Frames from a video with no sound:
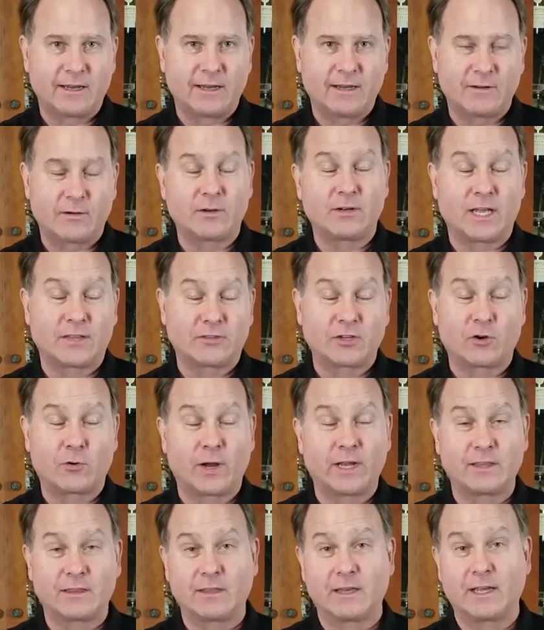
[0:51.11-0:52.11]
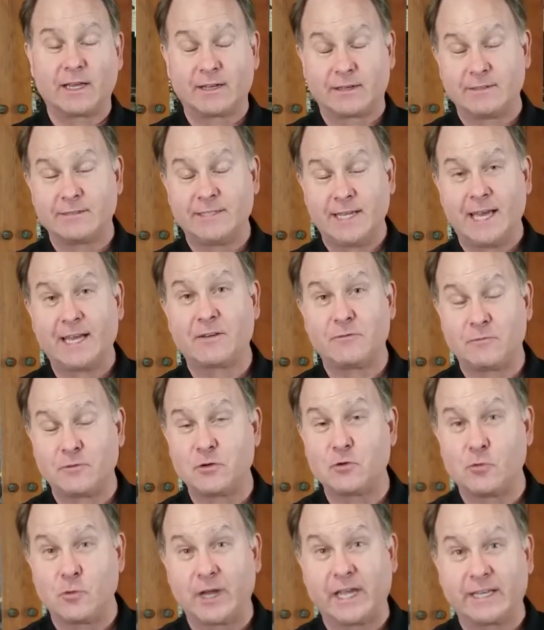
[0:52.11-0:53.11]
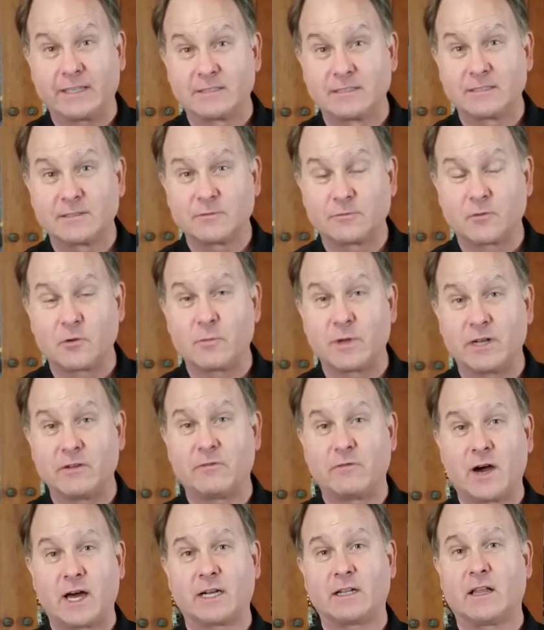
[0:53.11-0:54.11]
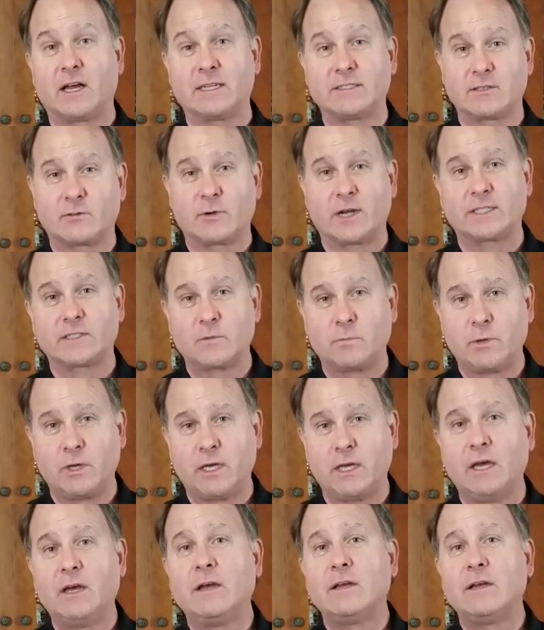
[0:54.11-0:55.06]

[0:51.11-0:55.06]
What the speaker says: or not the great thing, it could take a few weeks for me to finalize a recipe.